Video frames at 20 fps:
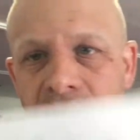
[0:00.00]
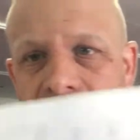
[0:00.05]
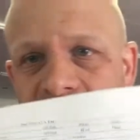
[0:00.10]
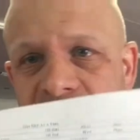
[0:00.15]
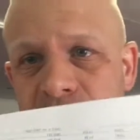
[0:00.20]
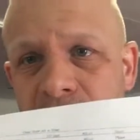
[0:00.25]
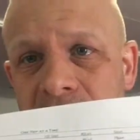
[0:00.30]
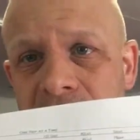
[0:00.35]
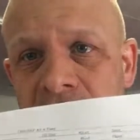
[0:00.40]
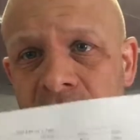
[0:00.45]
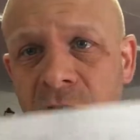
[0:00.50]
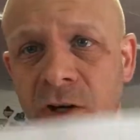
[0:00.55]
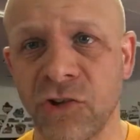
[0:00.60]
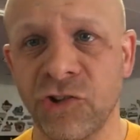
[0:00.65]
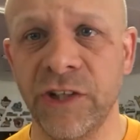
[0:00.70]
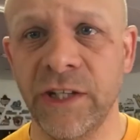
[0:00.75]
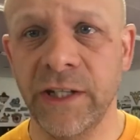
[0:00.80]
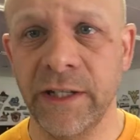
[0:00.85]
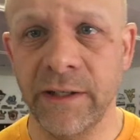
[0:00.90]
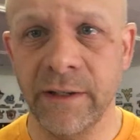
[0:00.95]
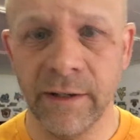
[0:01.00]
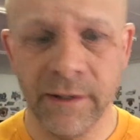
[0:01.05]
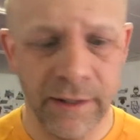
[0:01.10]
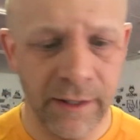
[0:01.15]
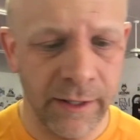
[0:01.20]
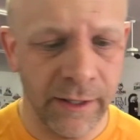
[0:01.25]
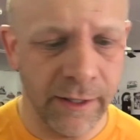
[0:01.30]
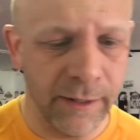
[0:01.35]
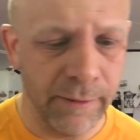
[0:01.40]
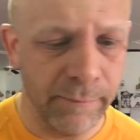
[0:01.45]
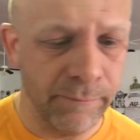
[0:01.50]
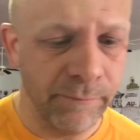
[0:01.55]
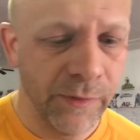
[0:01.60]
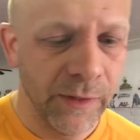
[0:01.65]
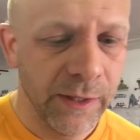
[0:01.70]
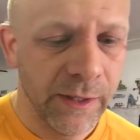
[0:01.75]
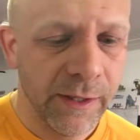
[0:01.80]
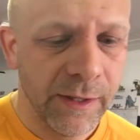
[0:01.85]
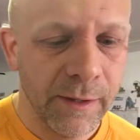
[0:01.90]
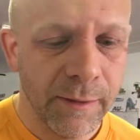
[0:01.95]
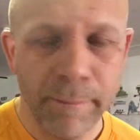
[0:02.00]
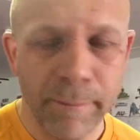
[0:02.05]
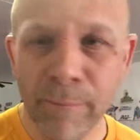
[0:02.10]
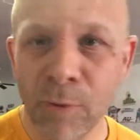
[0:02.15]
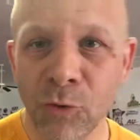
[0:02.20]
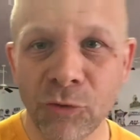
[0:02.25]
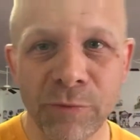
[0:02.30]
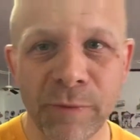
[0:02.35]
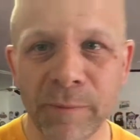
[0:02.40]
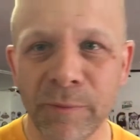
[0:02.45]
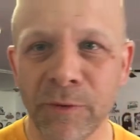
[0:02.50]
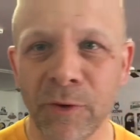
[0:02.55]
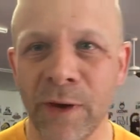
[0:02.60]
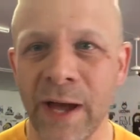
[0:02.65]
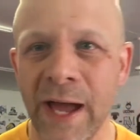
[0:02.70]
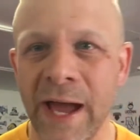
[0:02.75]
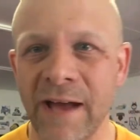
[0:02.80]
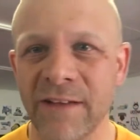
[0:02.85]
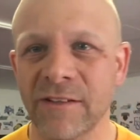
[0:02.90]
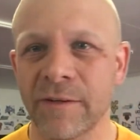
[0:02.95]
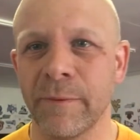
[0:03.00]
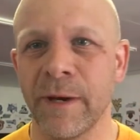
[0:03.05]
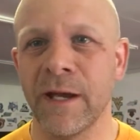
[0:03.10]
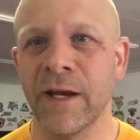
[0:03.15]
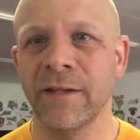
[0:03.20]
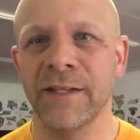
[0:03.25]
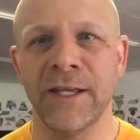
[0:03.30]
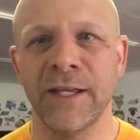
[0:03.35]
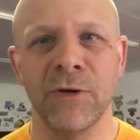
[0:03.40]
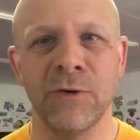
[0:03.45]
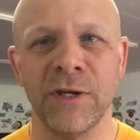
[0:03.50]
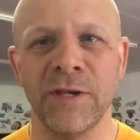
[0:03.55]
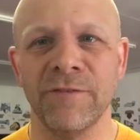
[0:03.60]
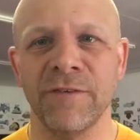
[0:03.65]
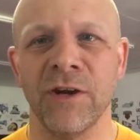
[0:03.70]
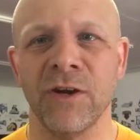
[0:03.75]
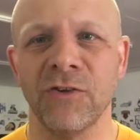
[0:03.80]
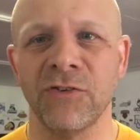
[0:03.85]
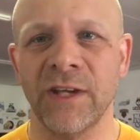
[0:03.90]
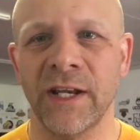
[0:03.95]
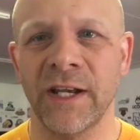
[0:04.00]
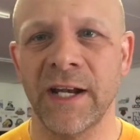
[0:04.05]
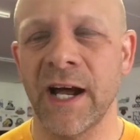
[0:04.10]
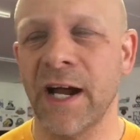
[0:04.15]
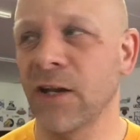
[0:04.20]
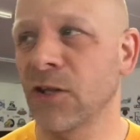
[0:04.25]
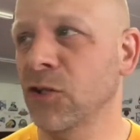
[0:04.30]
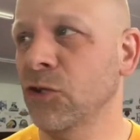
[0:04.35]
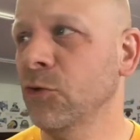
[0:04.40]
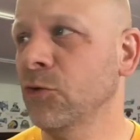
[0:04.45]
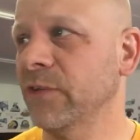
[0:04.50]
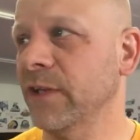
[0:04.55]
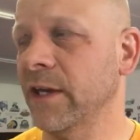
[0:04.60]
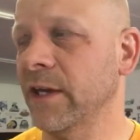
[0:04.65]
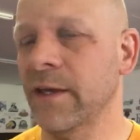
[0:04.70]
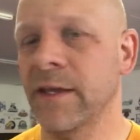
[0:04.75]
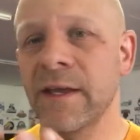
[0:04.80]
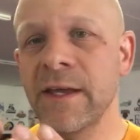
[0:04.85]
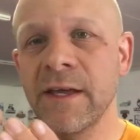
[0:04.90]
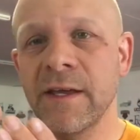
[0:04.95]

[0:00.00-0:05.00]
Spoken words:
It's been on our sheet. Most people don't ask about it. They don't even understand how to use it.